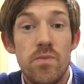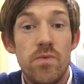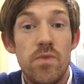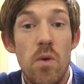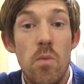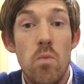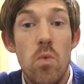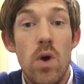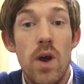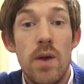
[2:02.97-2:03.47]

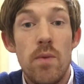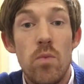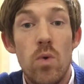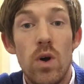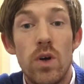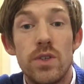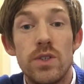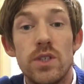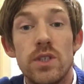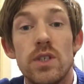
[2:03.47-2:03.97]
from what it
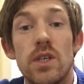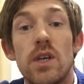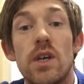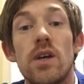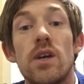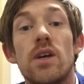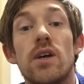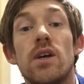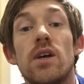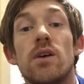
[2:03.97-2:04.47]
was,
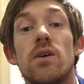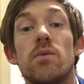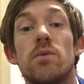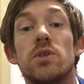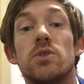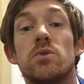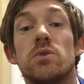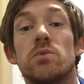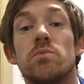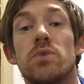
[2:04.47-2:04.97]

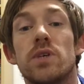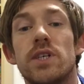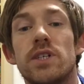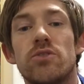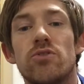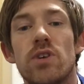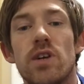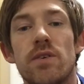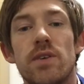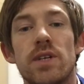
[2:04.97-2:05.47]
which was pretty
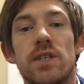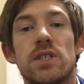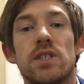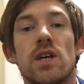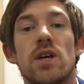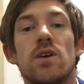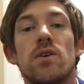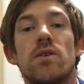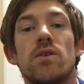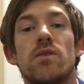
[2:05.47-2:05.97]
dreary.
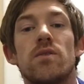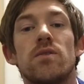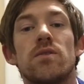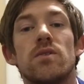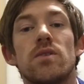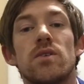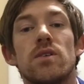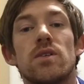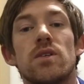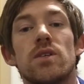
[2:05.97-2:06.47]
So
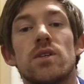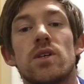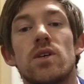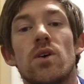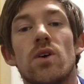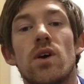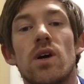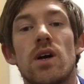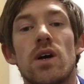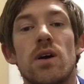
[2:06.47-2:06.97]
I've
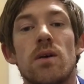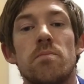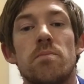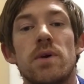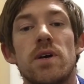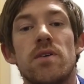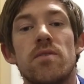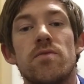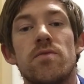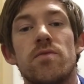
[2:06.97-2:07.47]
got a
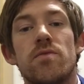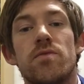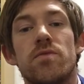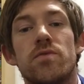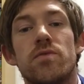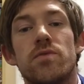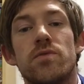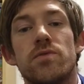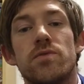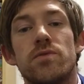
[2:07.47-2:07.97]
bit of
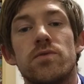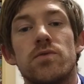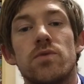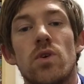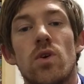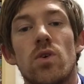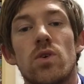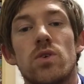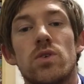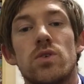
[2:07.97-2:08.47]

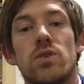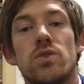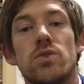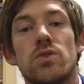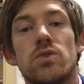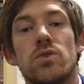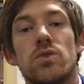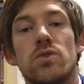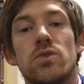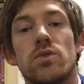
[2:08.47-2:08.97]

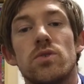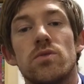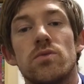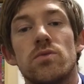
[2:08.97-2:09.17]
Oku